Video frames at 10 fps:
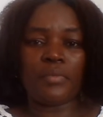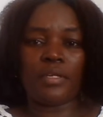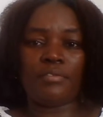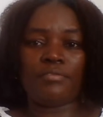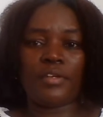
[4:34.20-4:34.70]

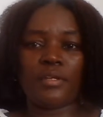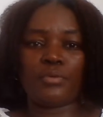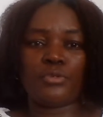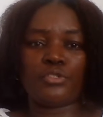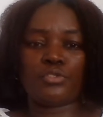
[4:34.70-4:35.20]
very
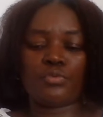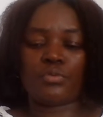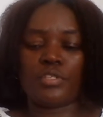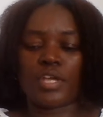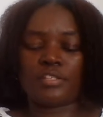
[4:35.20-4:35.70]
good,
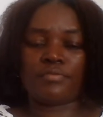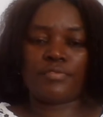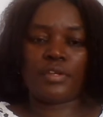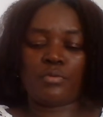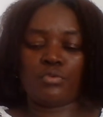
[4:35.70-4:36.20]
it has
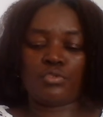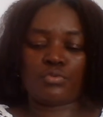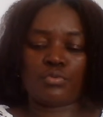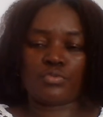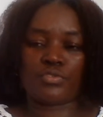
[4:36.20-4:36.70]
very good
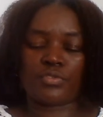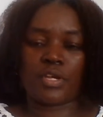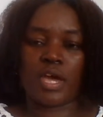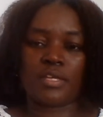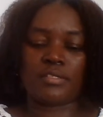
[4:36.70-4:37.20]
tools,
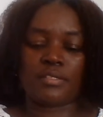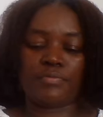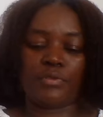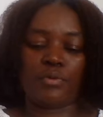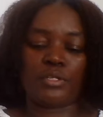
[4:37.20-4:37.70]
guys.
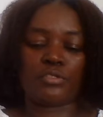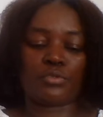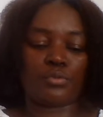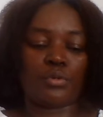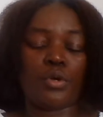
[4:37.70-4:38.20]
If you want
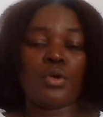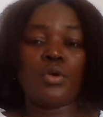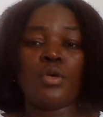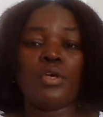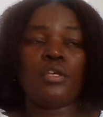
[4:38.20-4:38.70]
to
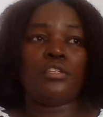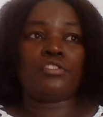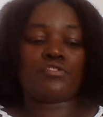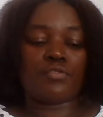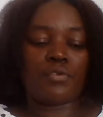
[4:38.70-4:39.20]

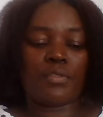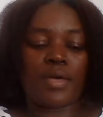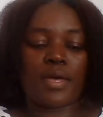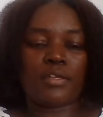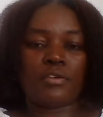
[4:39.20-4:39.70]
install
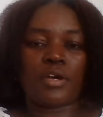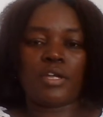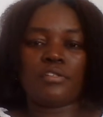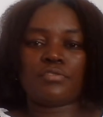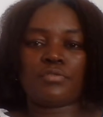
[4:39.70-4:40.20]
that, you
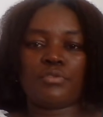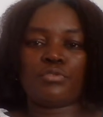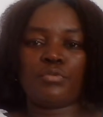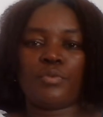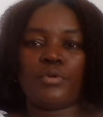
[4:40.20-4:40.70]
can install
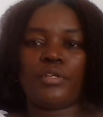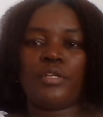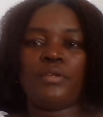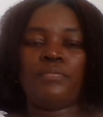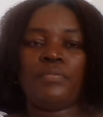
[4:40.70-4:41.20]

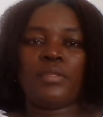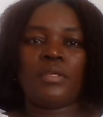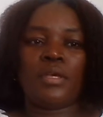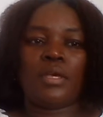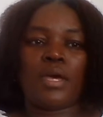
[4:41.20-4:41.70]
TubeBuddy.
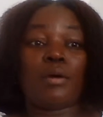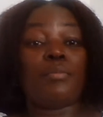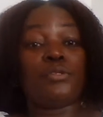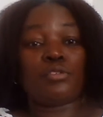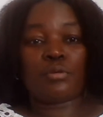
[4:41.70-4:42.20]

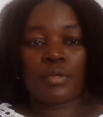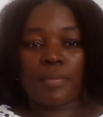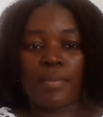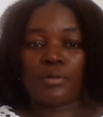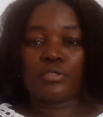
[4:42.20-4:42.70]
I'll be talking
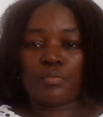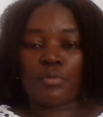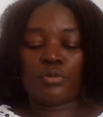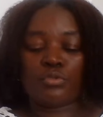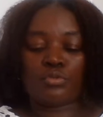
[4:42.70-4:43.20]
about
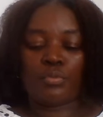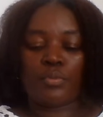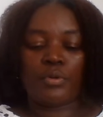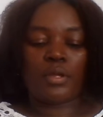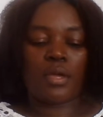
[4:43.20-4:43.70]
more
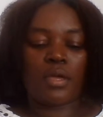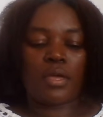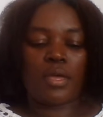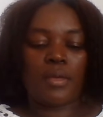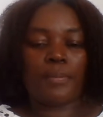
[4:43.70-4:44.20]
TubeBuddy
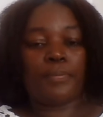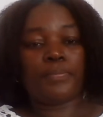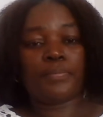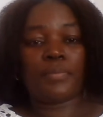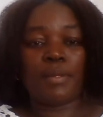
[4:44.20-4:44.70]

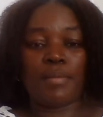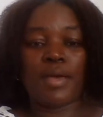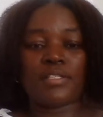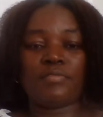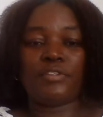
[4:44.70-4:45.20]
in
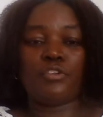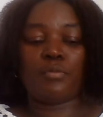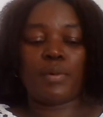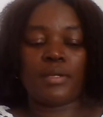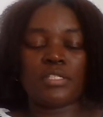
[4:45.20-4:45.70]
my other
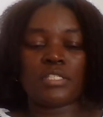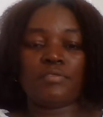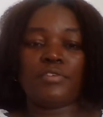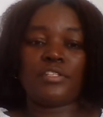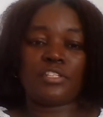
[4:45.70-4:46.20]
video, but this
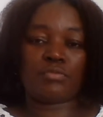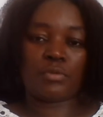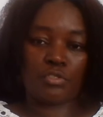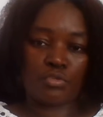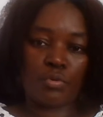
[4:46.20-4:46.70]
video I just
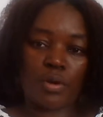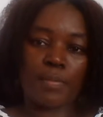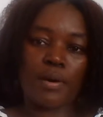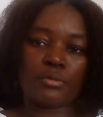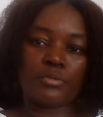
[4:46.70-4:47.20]
want to talk
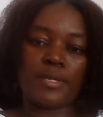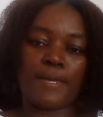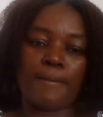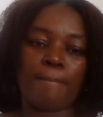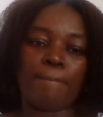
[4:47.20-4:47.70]
about
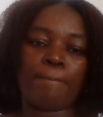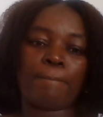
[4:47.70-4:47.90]
the